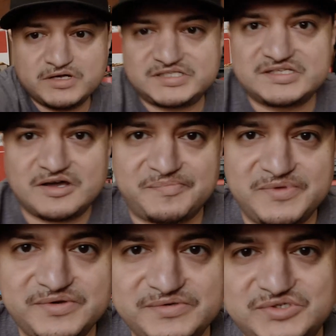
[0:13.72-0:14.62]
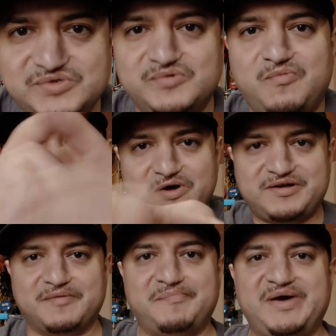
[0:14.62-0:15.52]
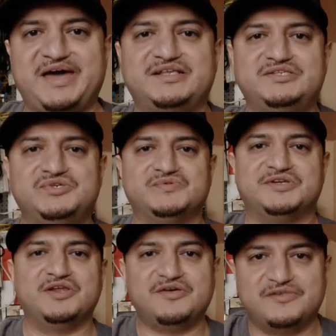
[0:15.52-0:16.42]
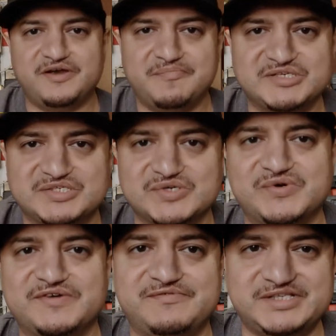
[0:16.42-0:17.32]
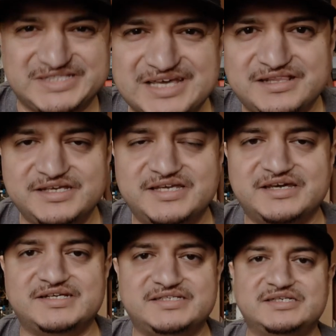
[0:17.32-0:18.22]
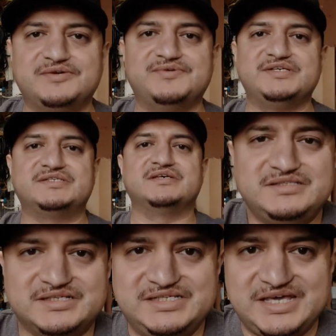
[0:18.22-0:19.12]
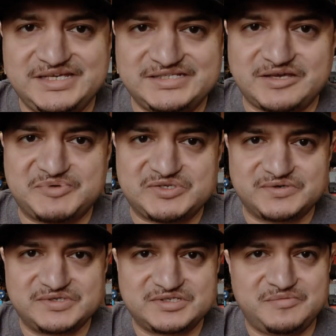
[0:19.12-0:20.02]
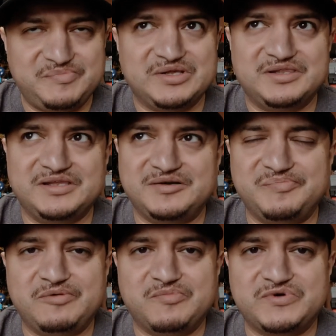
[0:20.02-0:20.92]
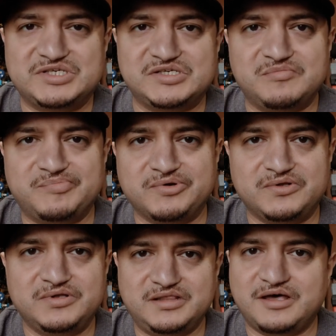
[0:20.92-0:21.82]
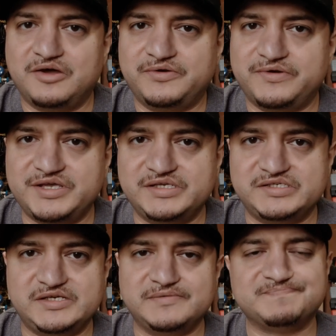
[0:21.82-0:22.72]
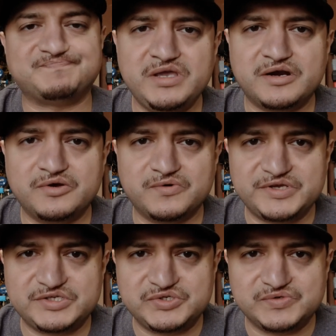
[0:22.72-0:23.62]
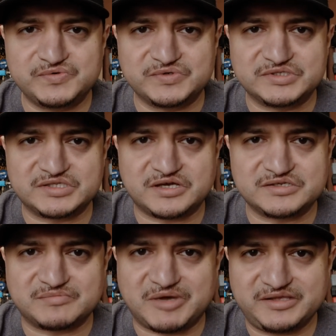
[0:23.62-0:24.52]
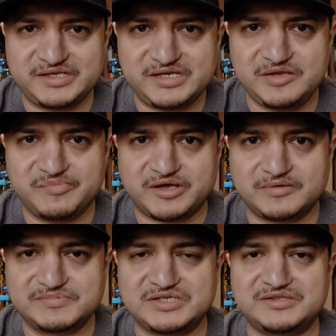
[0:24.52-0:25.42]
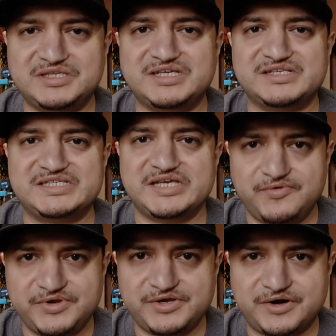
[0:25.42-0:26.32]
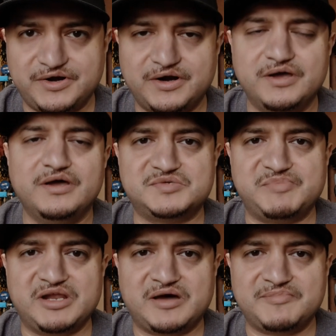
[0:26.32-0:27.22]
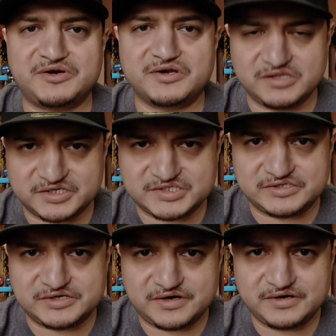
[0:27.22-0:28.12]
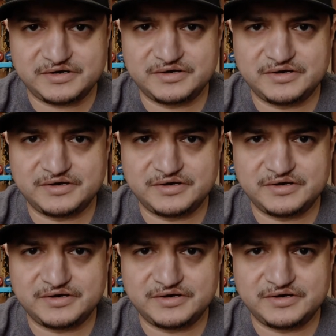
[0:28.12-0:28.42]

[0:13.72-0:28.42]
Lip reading: What's up, YouTube? Welcome back to another episode of the Deadly Yeti series. Today's episode is going to be a little bit more simple, nothing crazy. We are going to install some LED bulbs in the interior, the speedometer cluster,